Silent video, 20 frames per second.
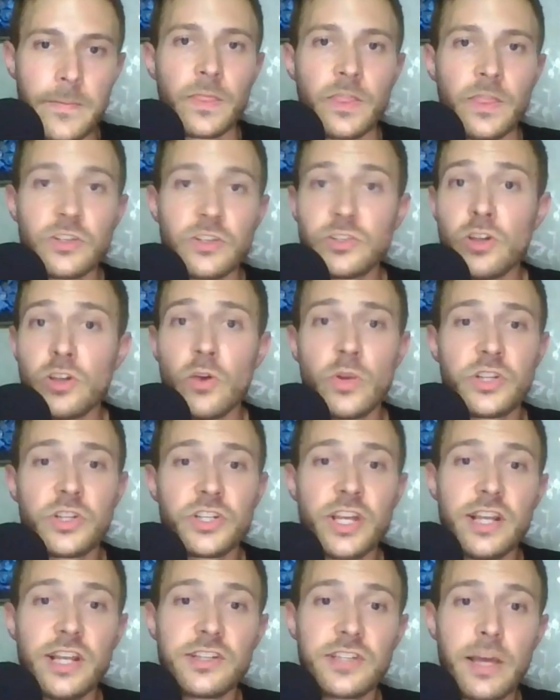The story
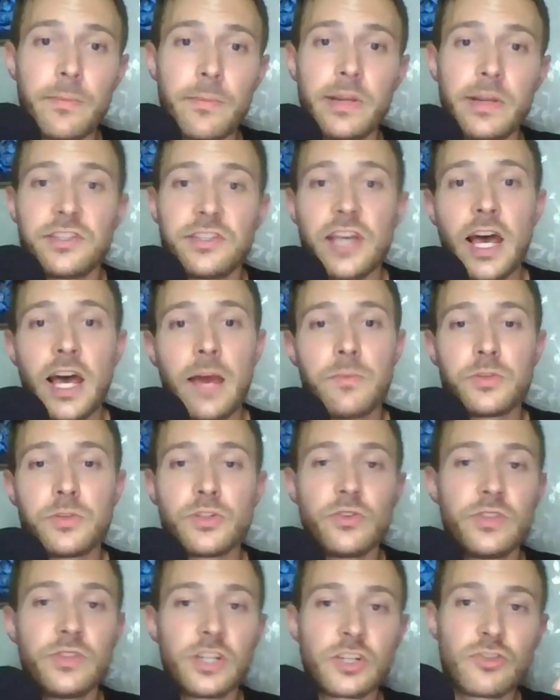changed that many times
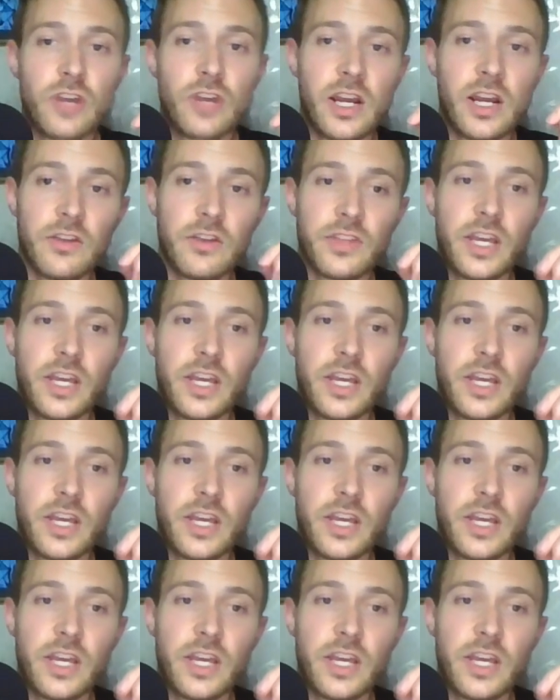during the trial